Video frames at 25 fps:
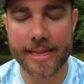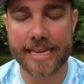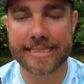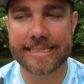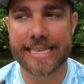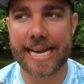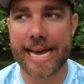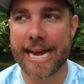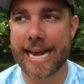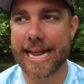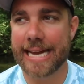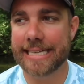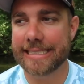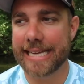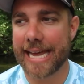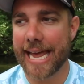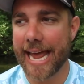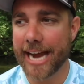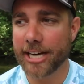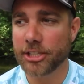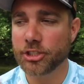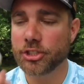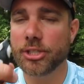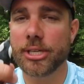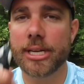is that it's
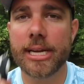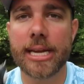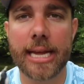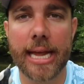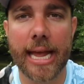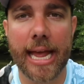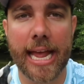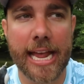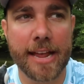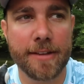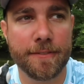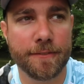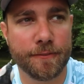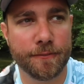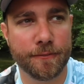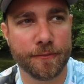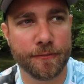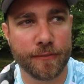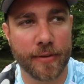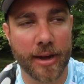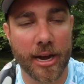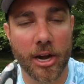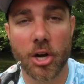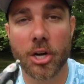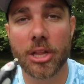actually a
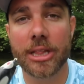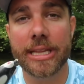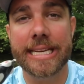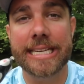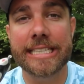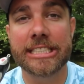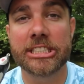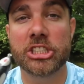fairly